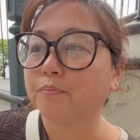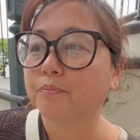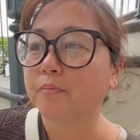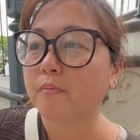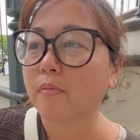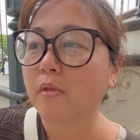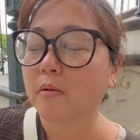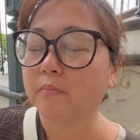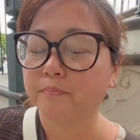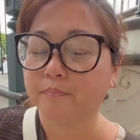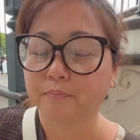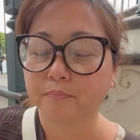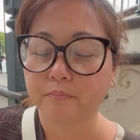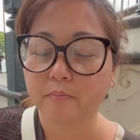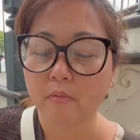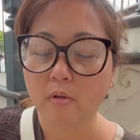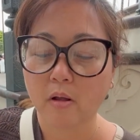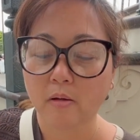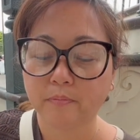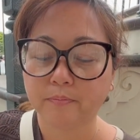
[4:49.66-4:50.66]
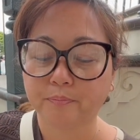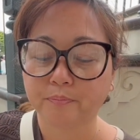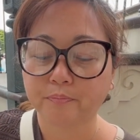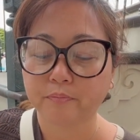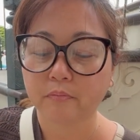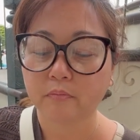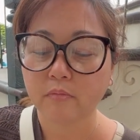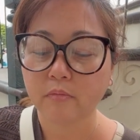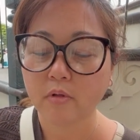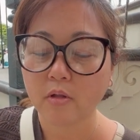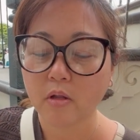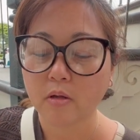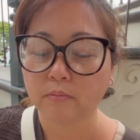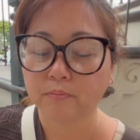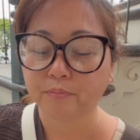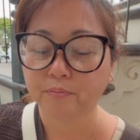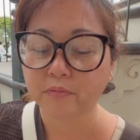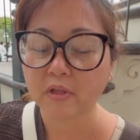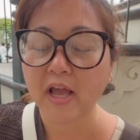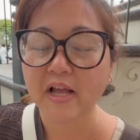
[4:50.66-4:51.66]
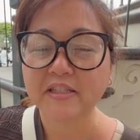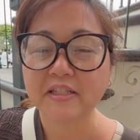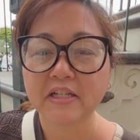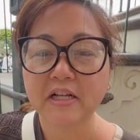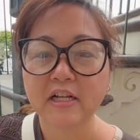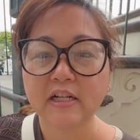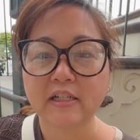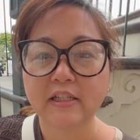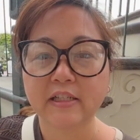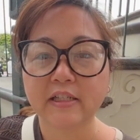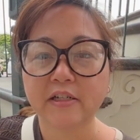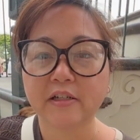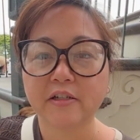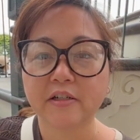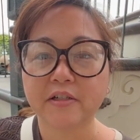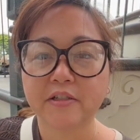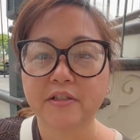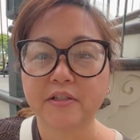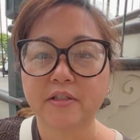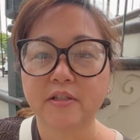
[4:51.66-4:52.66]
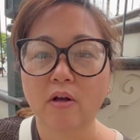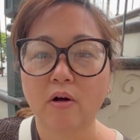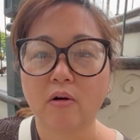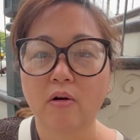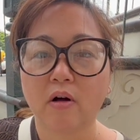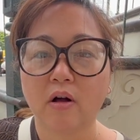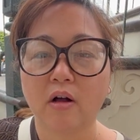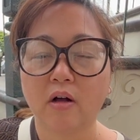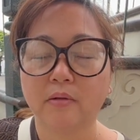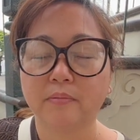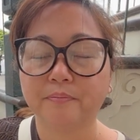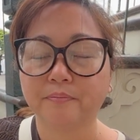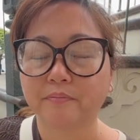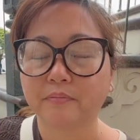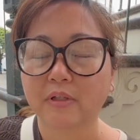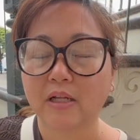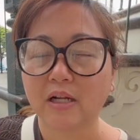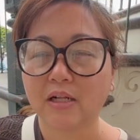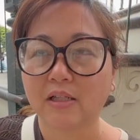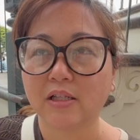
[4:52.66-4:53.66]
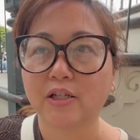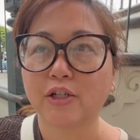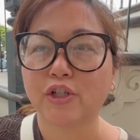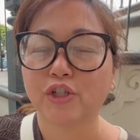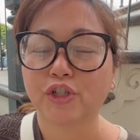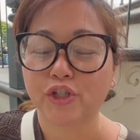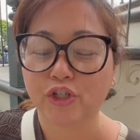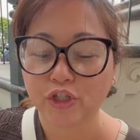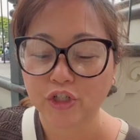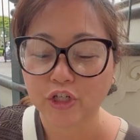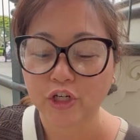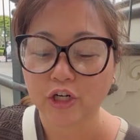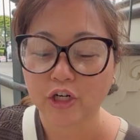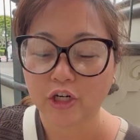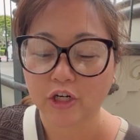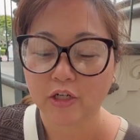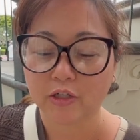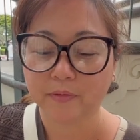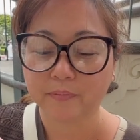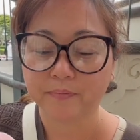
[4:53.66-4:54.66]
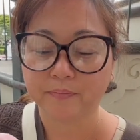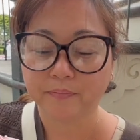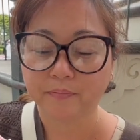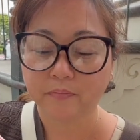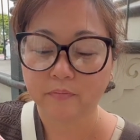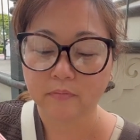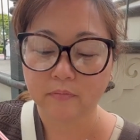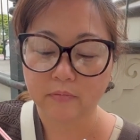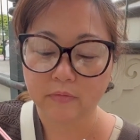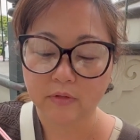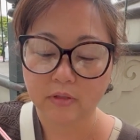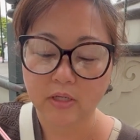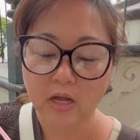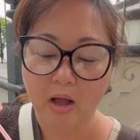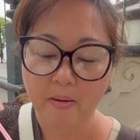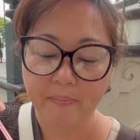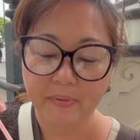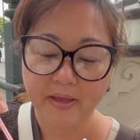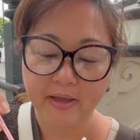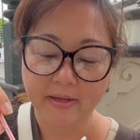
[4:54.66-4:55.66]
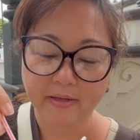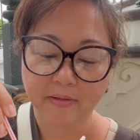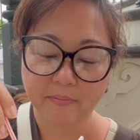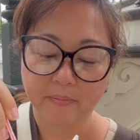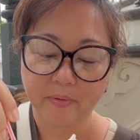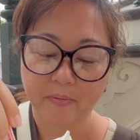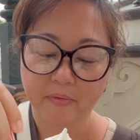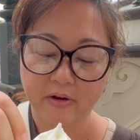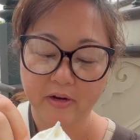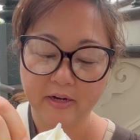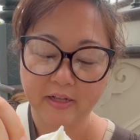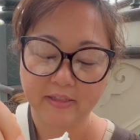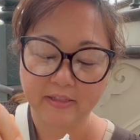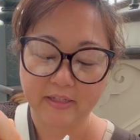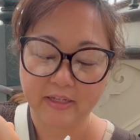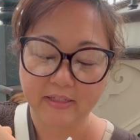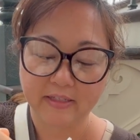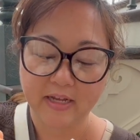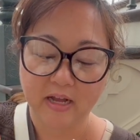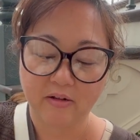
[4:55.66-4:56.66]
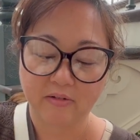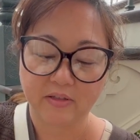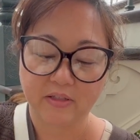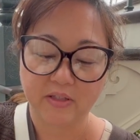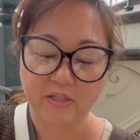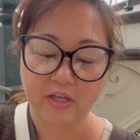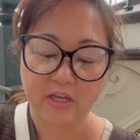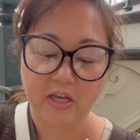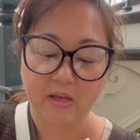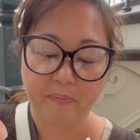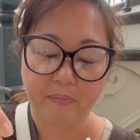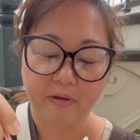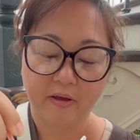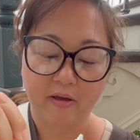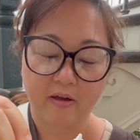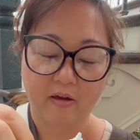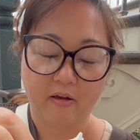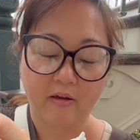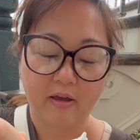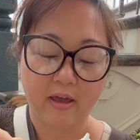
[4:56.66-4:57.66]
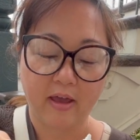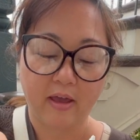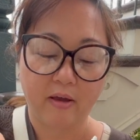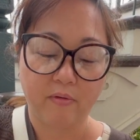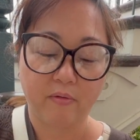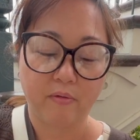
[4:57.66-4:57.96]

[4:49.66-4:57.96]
something on it though. Yeah, it's like a glitter so um a glitter sugar topping, but we're gonna dig down deep here. Okay,